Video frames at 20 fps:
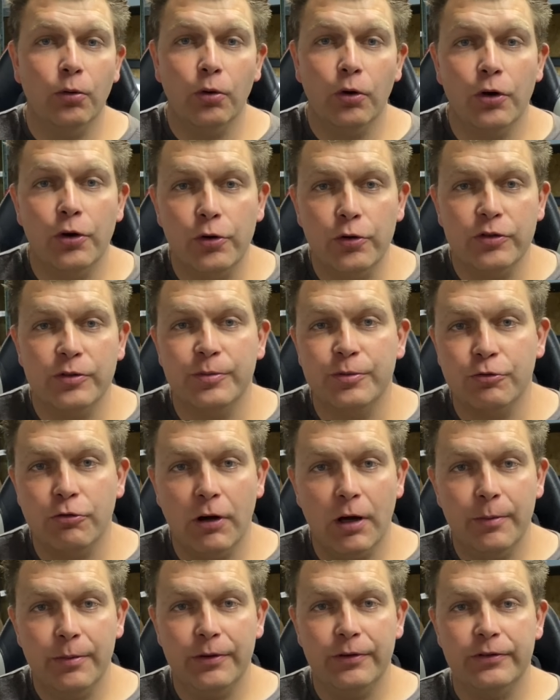all the new
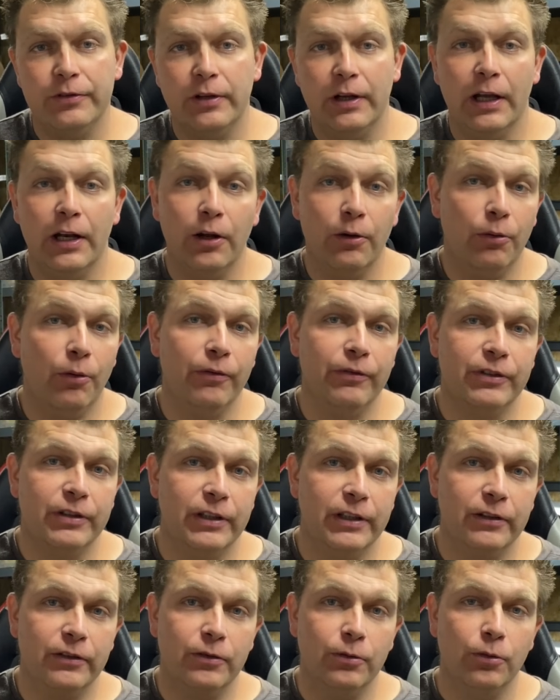subscribers. Hello,
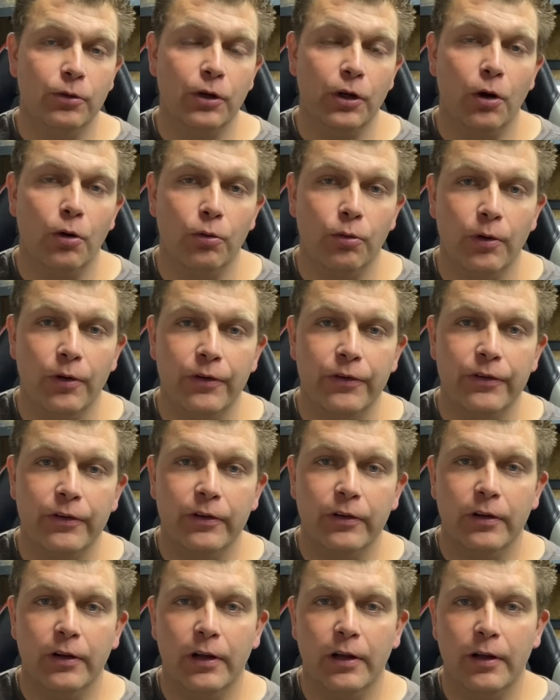obviously, to all the old ones.
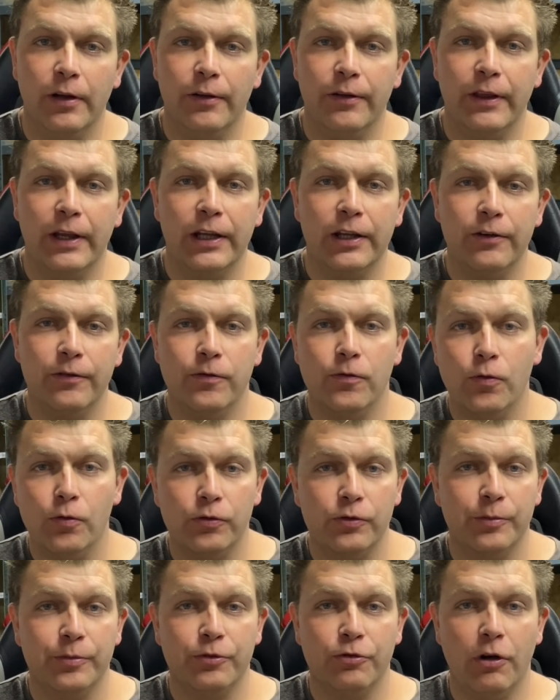Thank you for all
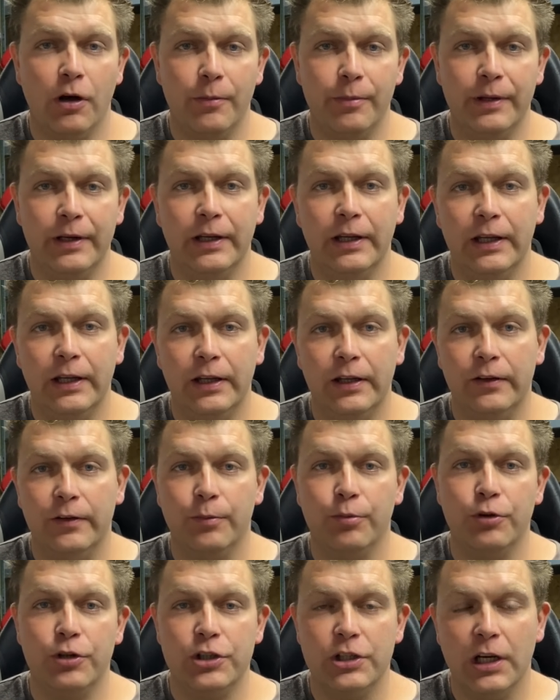subscribing. It is
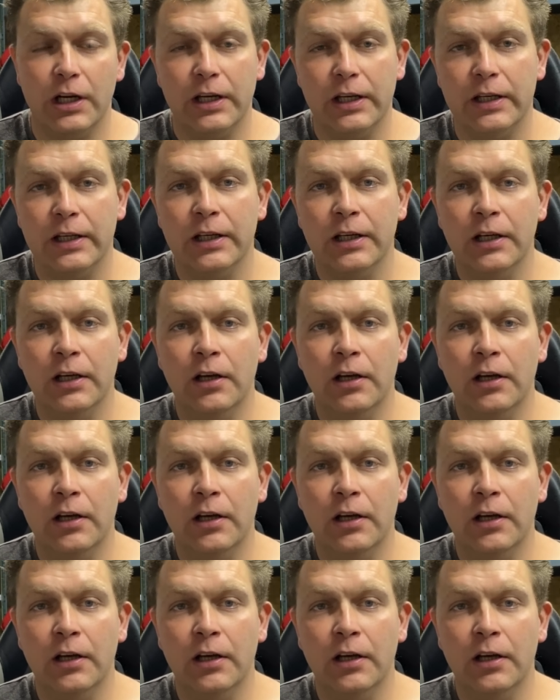appreciated.